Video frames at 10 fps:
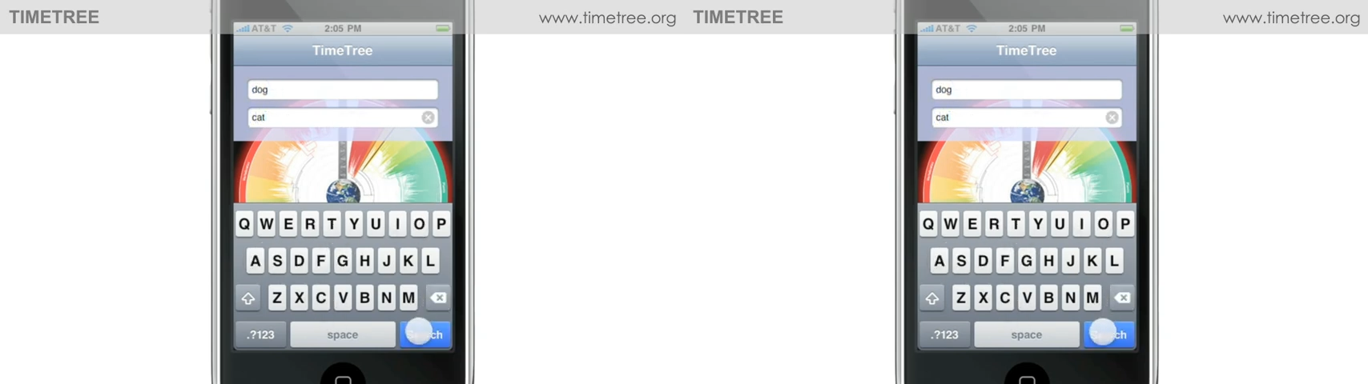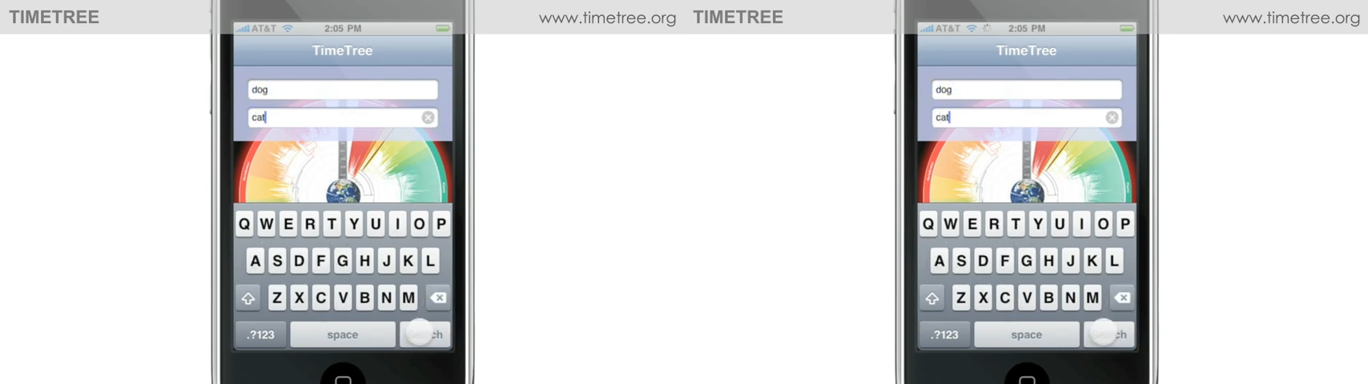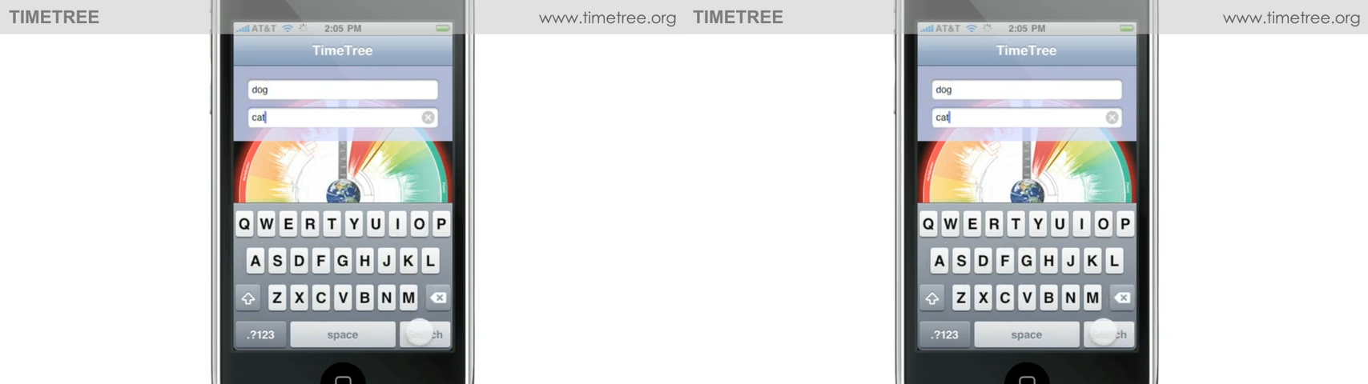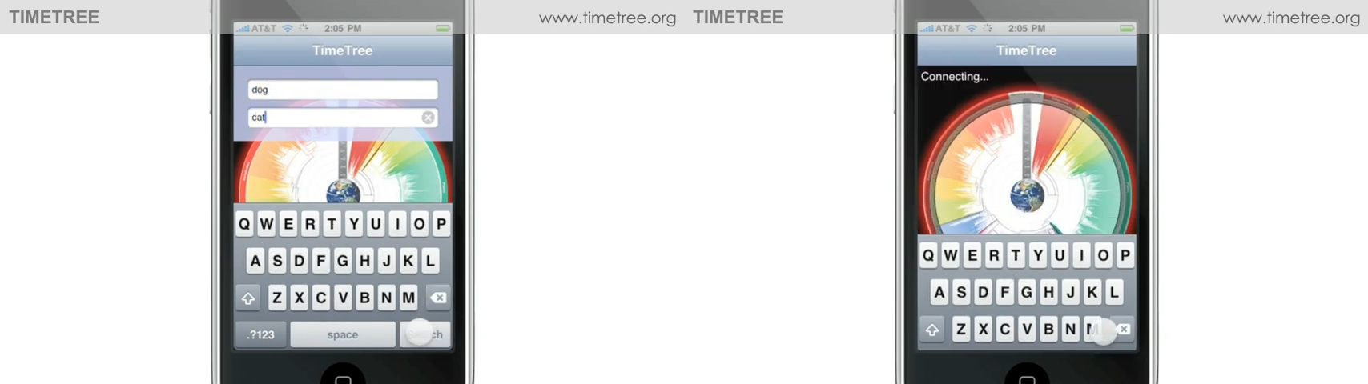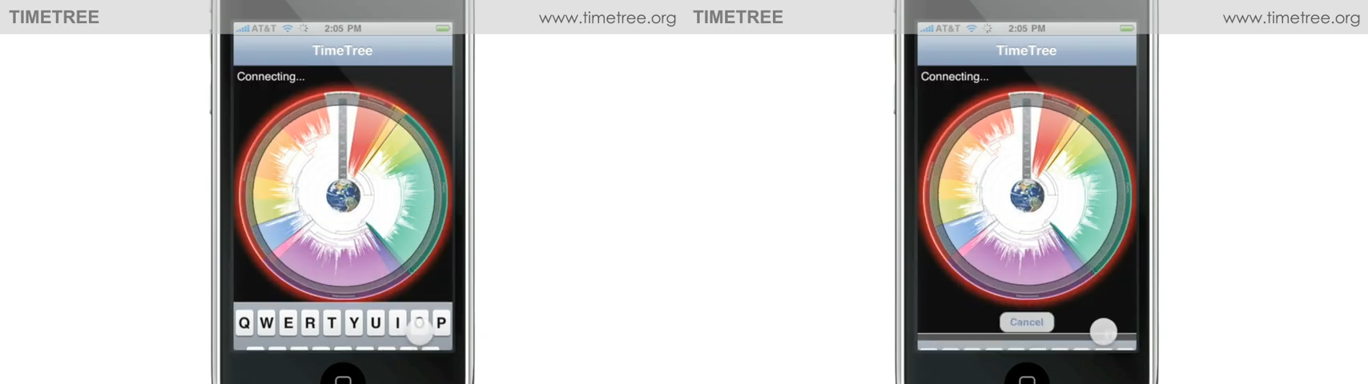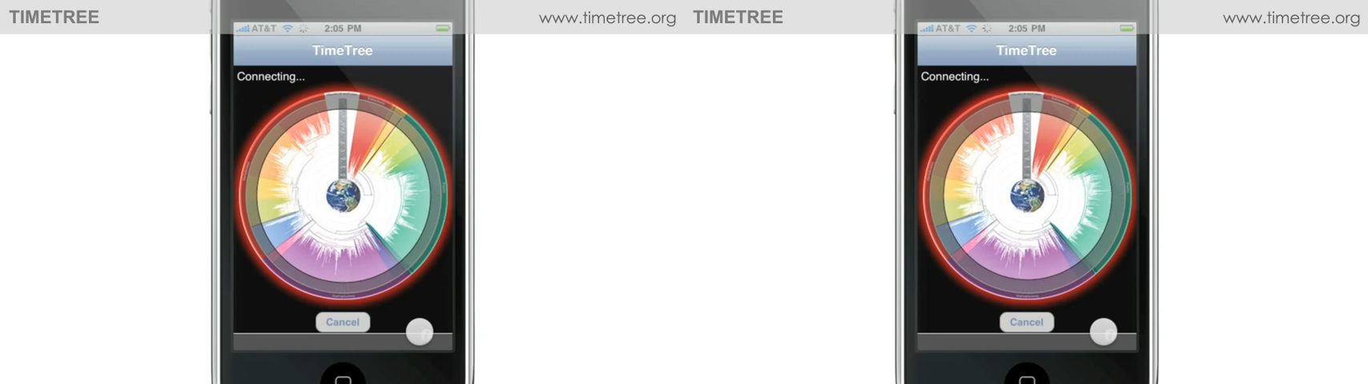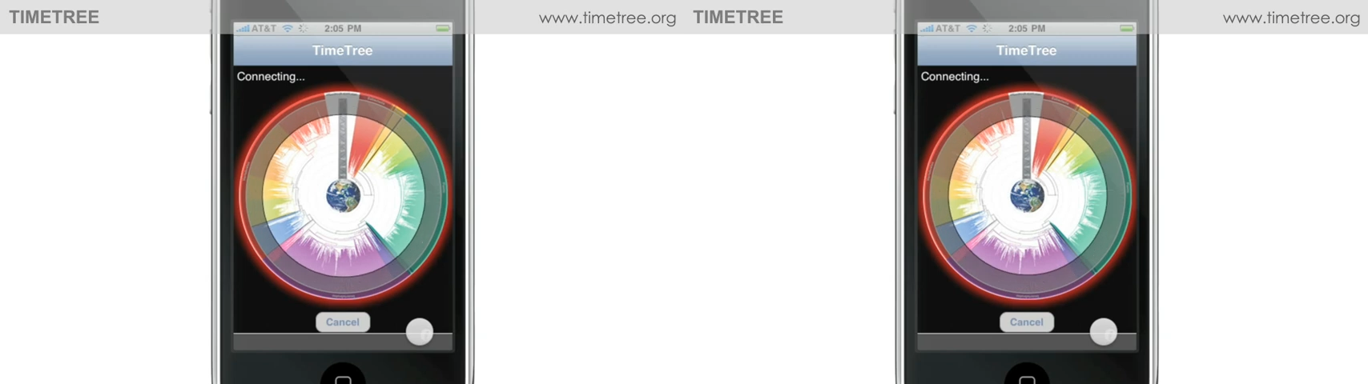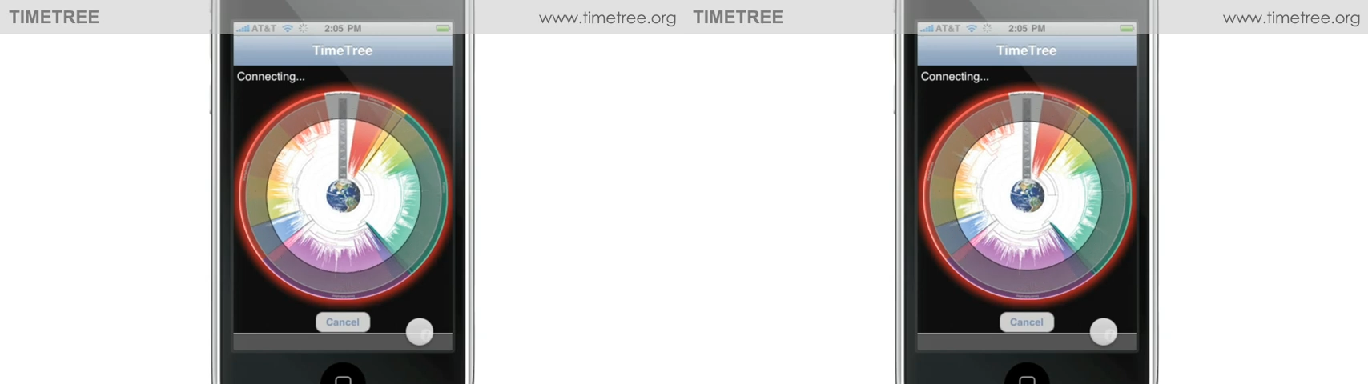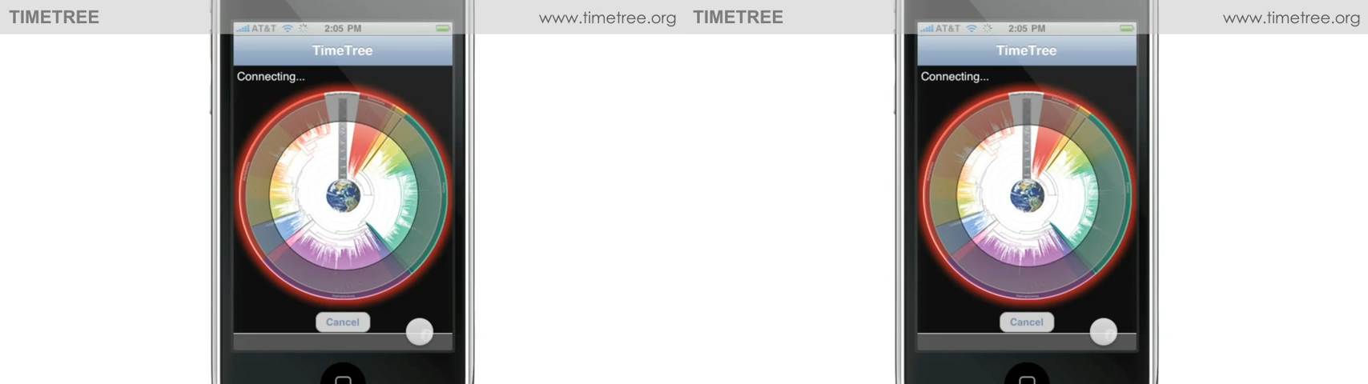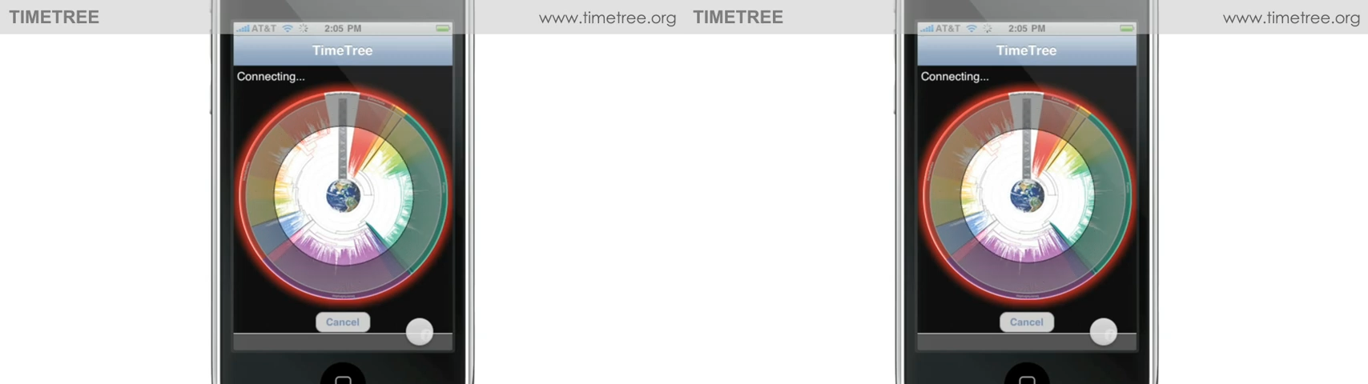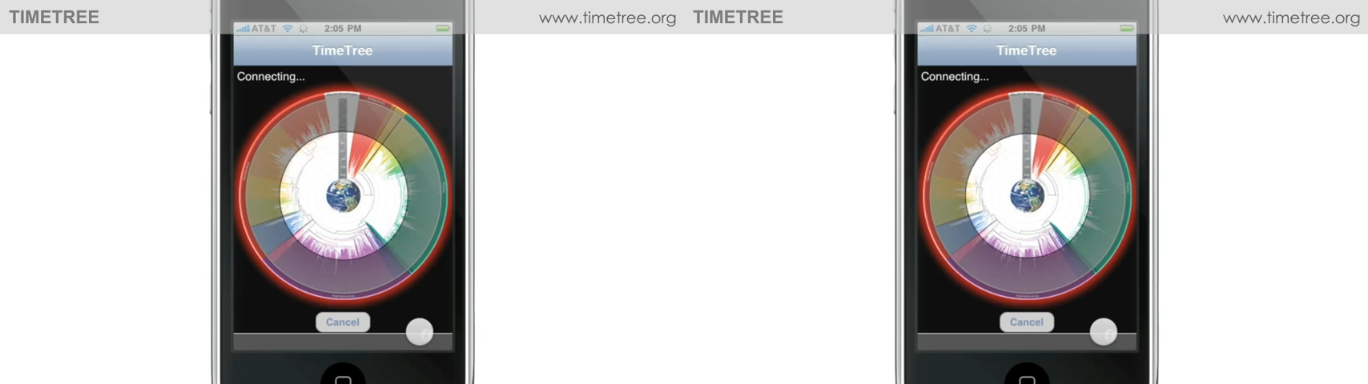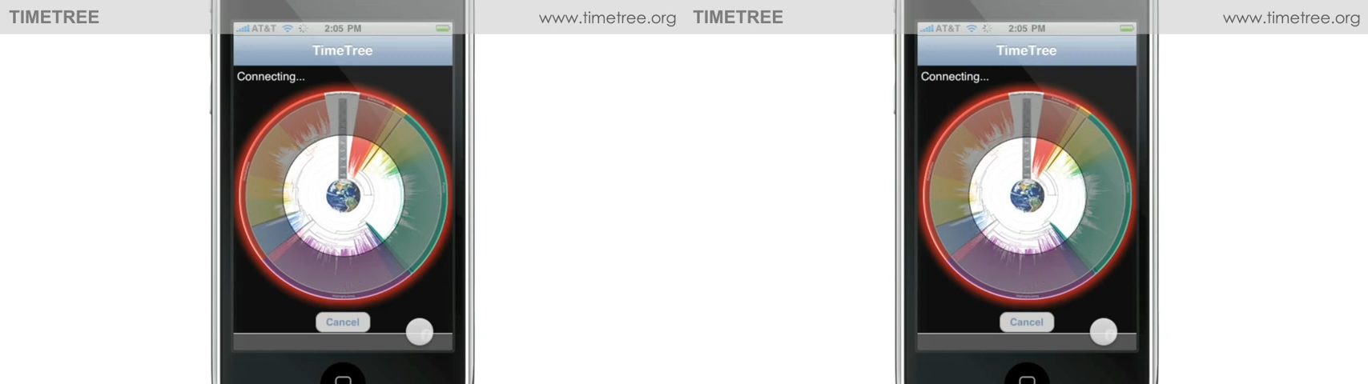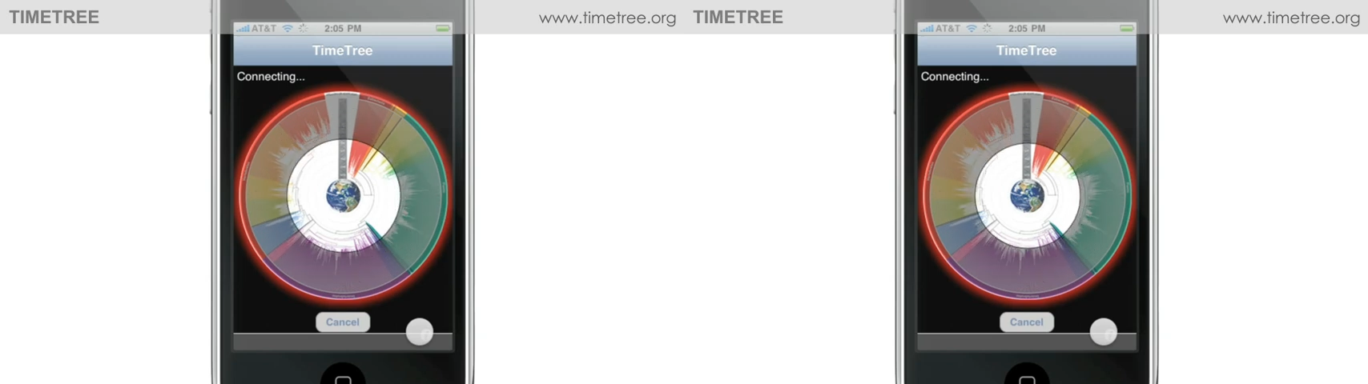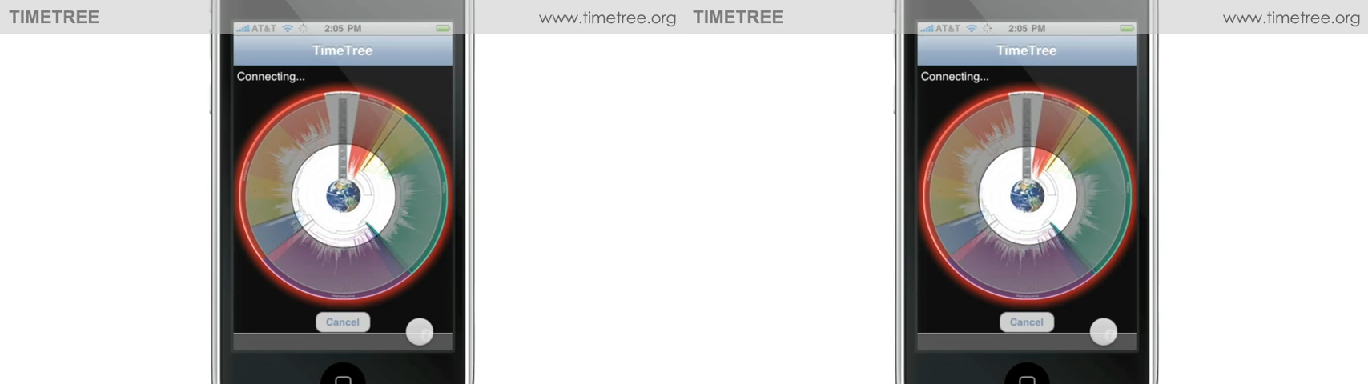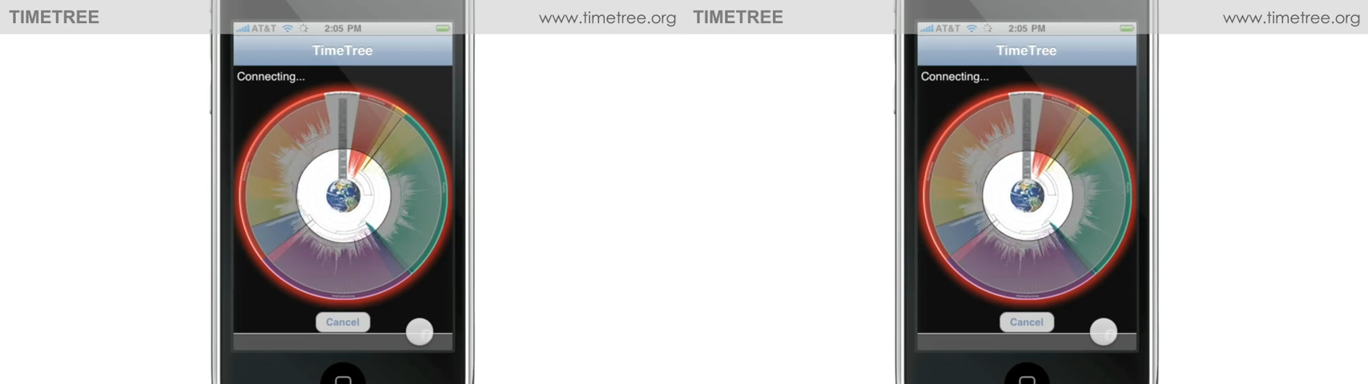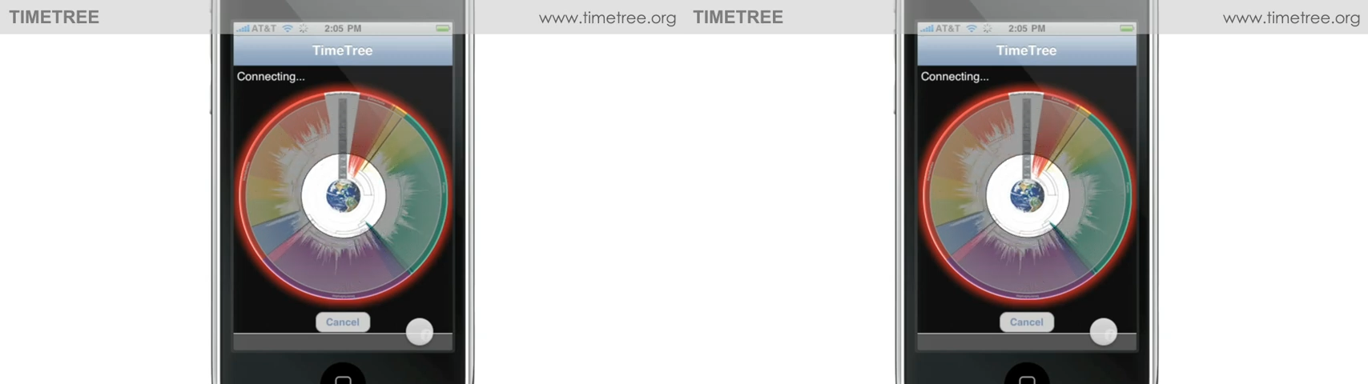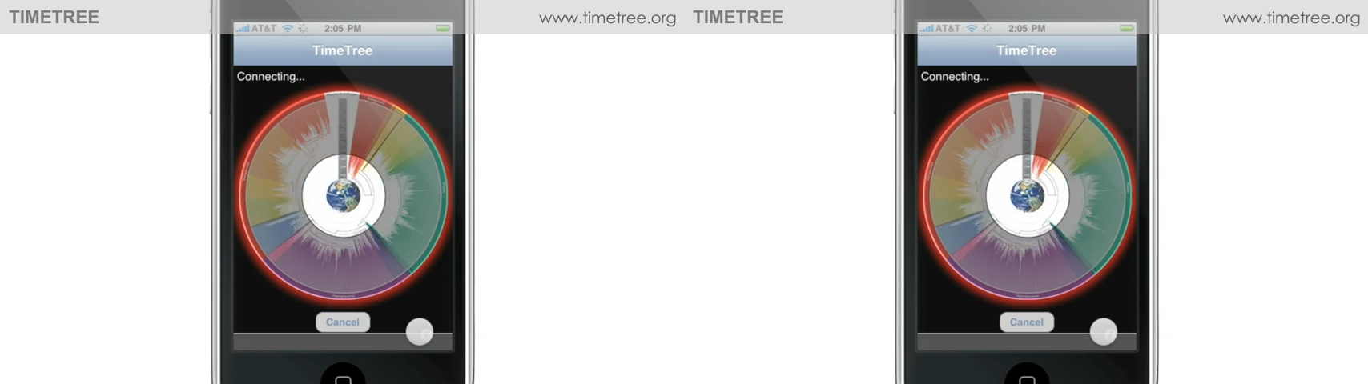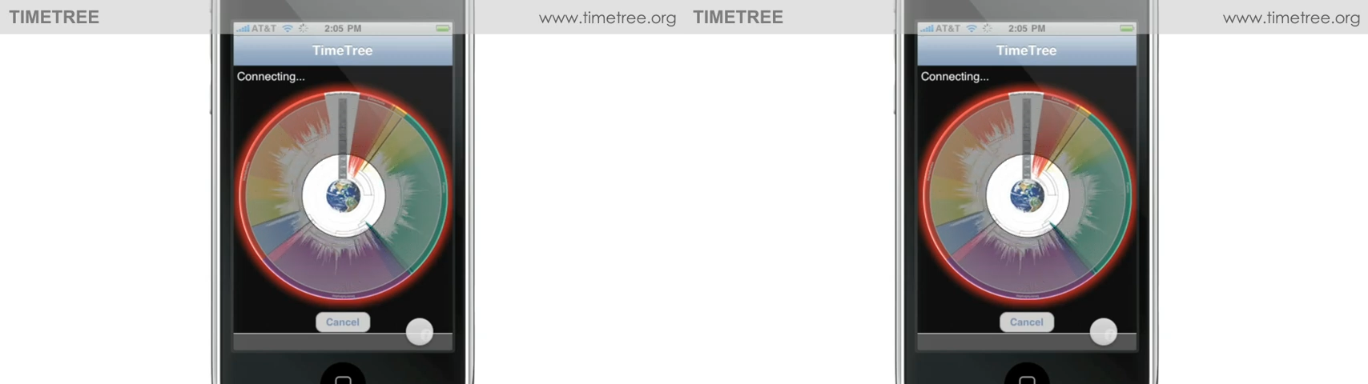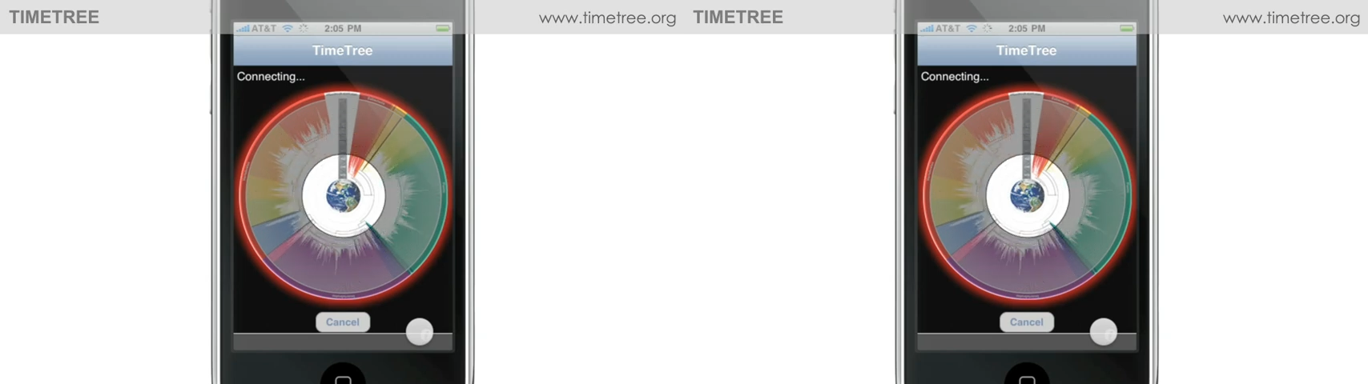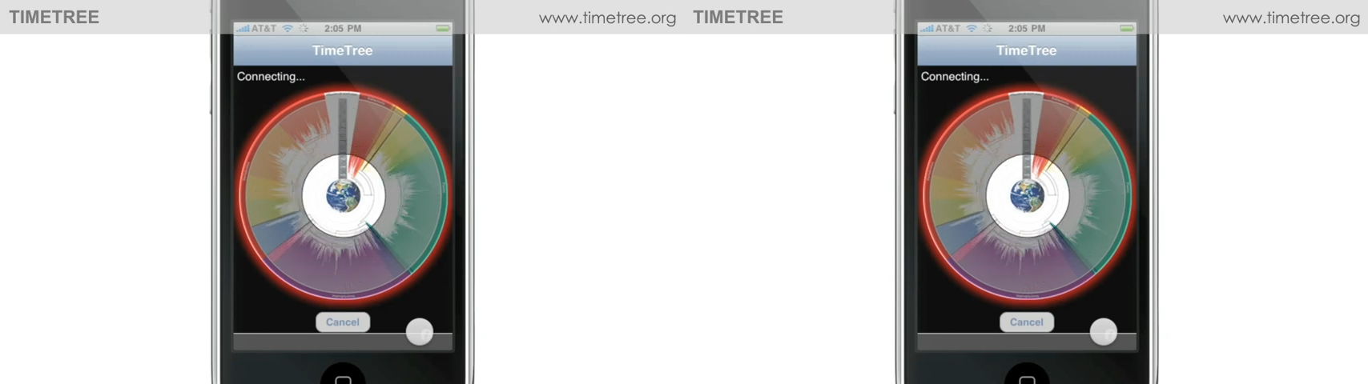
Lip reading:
Nobody's mouth can be seen.